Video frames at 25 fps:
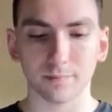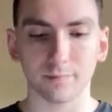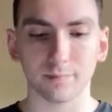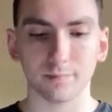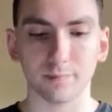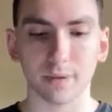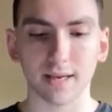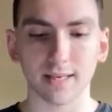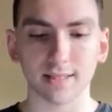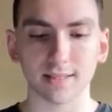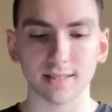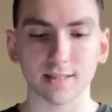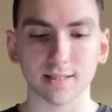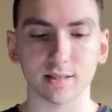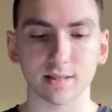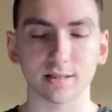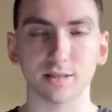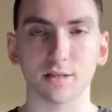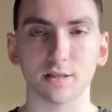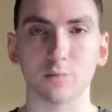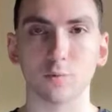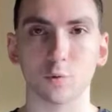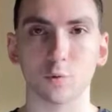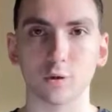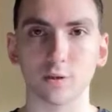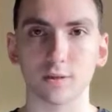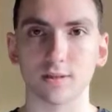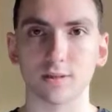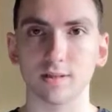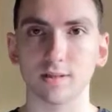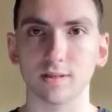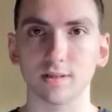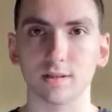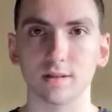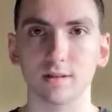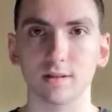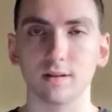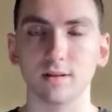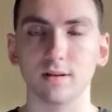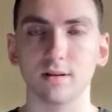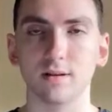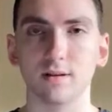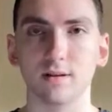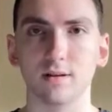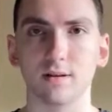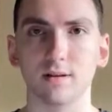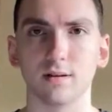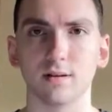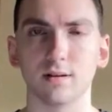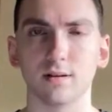based on someone's
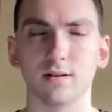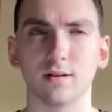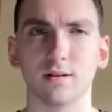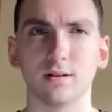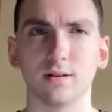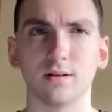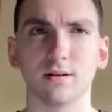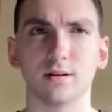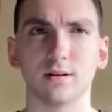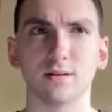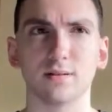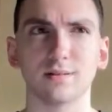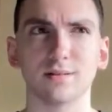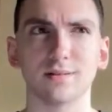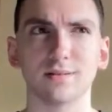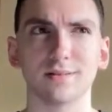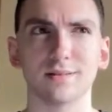uh,